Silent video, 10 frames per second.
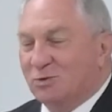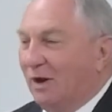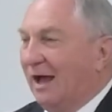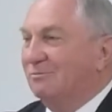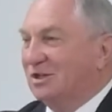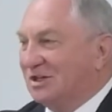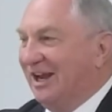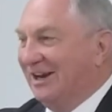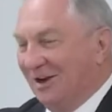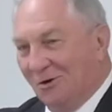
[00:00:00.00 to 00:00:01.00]
Well, I'm just
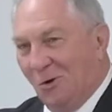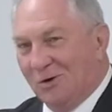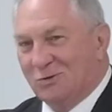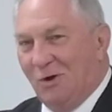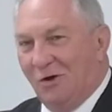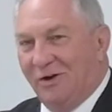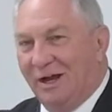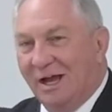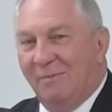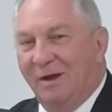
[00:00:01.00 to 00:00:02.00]
kidding. Of course, we're all
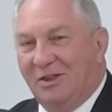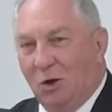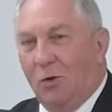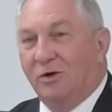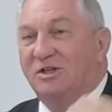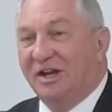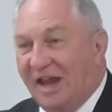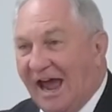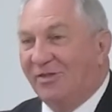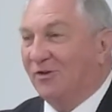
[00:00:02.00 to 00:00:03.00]
going to meet the Lord
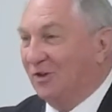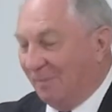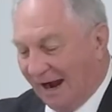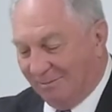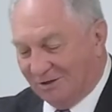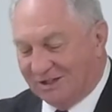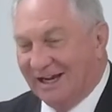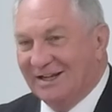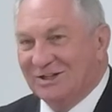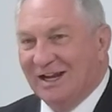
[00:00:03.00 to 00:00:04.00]
together, the Bible
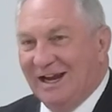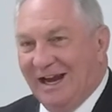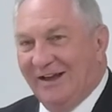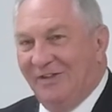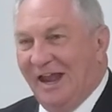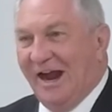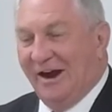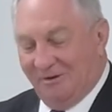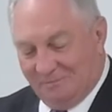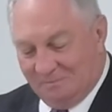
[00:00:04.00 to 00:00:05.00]
says, in the
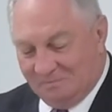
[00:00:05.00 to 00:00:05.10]
air.